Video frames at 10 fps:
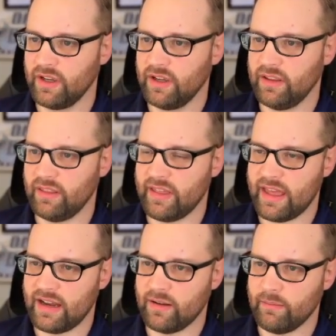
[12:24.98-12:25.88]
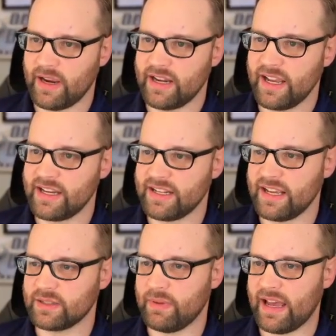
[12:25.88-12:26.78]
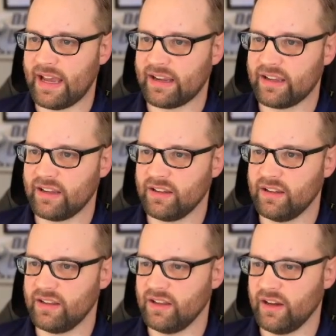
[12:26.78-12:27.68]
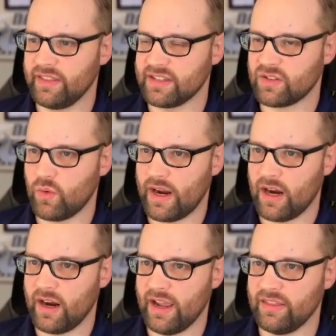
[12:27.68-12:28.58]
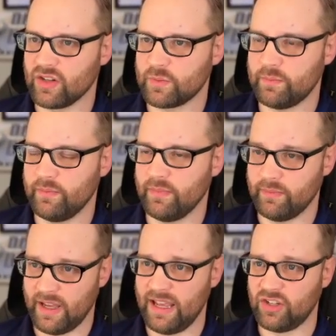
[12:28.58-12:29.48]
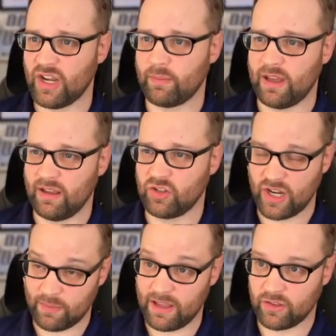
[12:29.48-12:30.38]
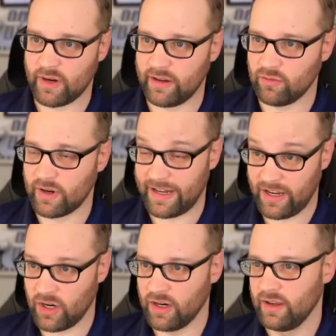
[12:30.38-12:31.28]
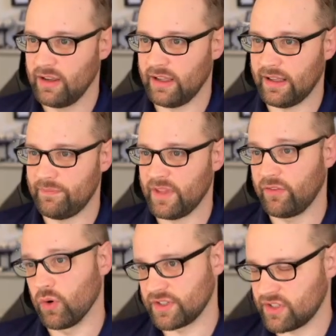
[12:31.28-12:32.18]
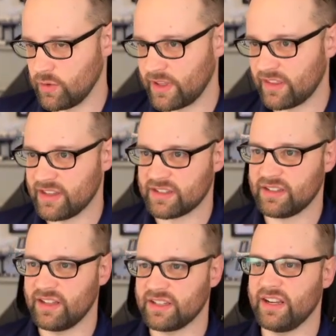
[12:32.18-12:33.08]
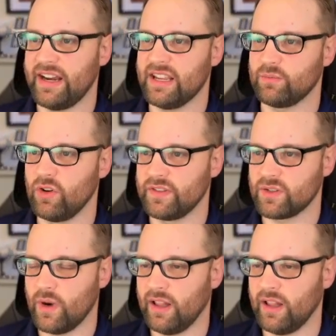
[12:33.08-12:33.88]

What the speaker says: then my knight takes back on this square, and there's a checkmate threat right here. Of course, assuming that this knight has moved as well.